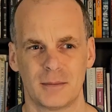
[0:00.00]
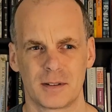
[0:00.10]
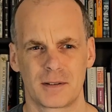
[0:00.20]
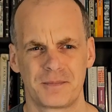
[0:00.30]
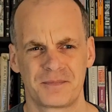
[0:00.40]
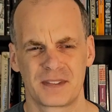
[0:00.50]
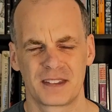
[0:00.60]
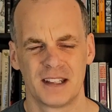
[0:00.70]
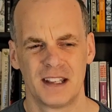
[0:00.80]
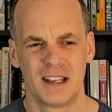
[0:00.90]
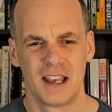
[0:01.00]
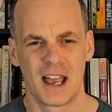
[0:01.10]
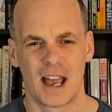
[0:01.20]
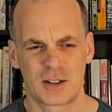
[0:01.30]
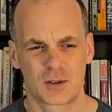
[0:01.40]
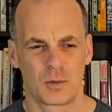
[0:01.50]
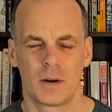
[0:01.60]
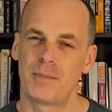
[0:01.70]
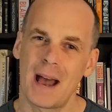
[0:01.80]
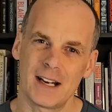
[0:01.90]
And Saul
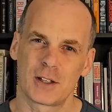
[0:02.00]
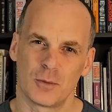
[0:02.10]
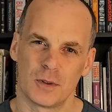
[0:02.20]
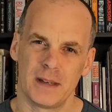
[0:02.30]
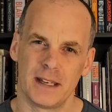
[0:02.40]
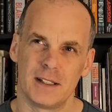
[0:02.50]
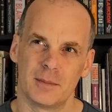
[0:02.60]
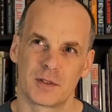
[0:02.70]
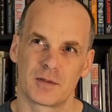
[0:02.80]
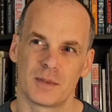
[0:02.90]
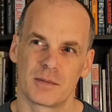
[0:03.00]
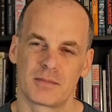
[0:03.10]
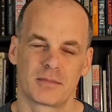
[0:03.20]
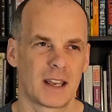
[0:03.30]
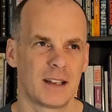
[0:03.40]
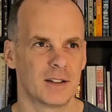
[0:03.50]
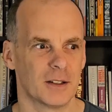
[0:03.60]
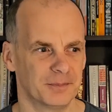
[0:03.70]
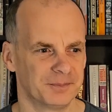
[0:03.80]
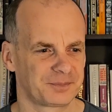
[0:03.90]
had banished all the mediums from the
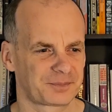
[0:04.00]
kingdom.